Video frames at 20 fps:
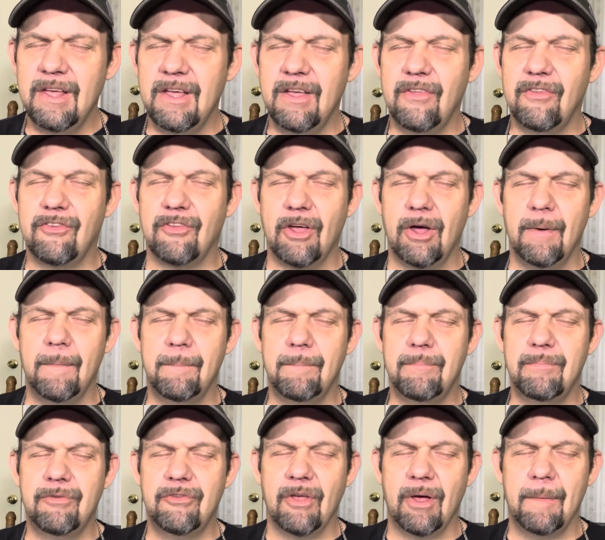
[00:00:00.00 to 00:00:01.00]
some
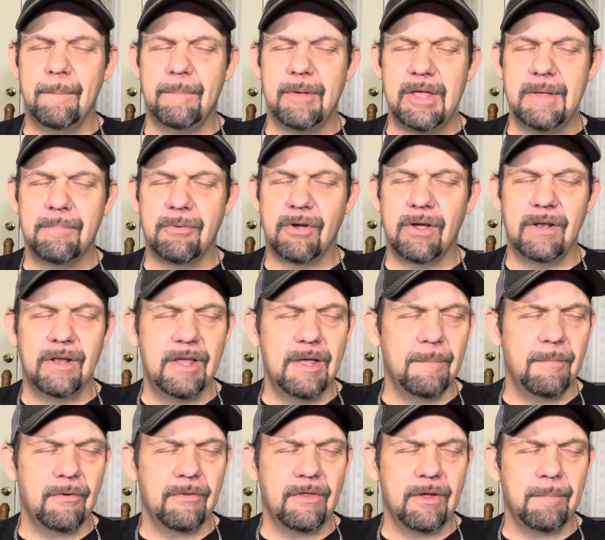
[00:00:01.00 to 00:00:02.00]
people can
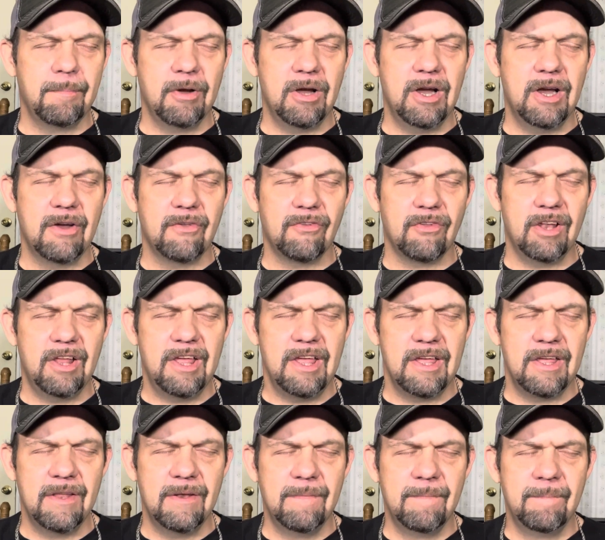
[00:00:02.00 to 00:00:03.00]
live on their parents'
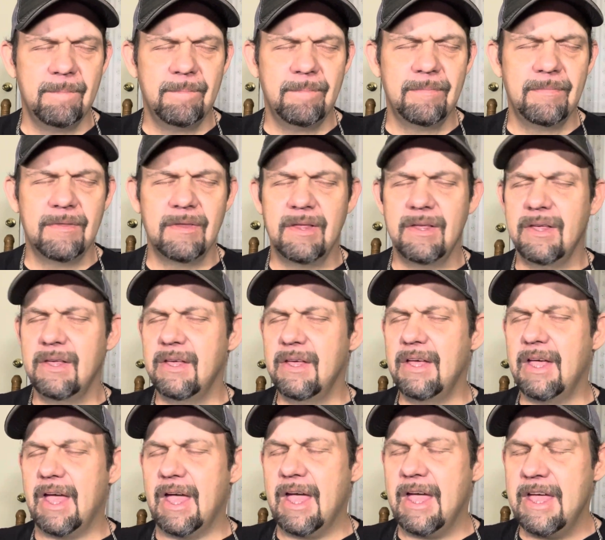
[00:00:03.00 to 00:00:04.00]
land,
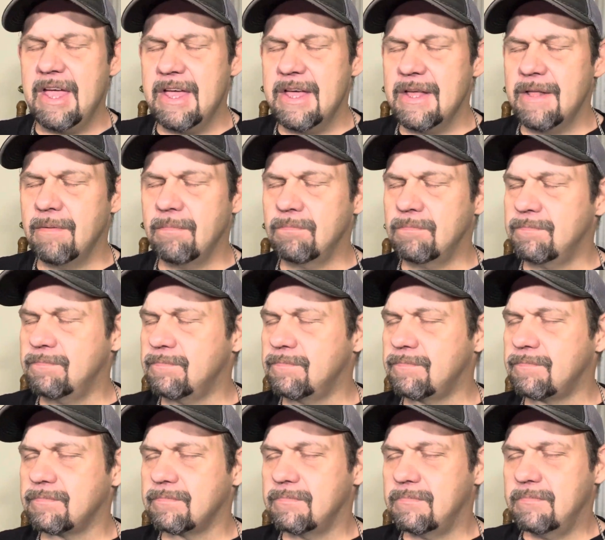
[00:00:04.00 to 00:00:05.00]
and
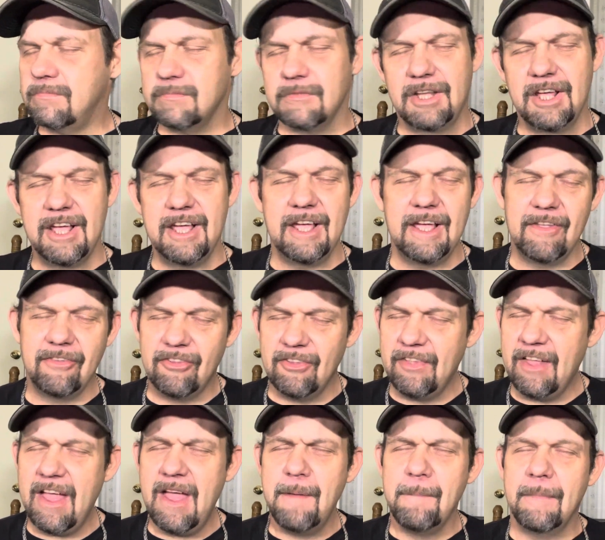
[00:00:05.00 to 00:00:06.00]
it's a
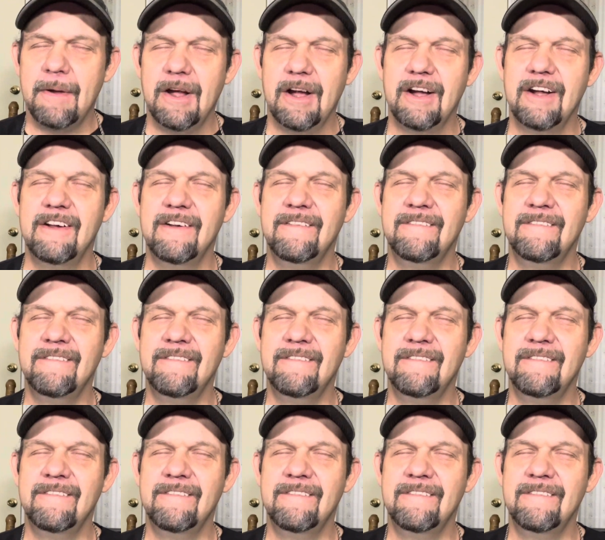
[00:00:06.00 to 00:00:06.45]
nightmare.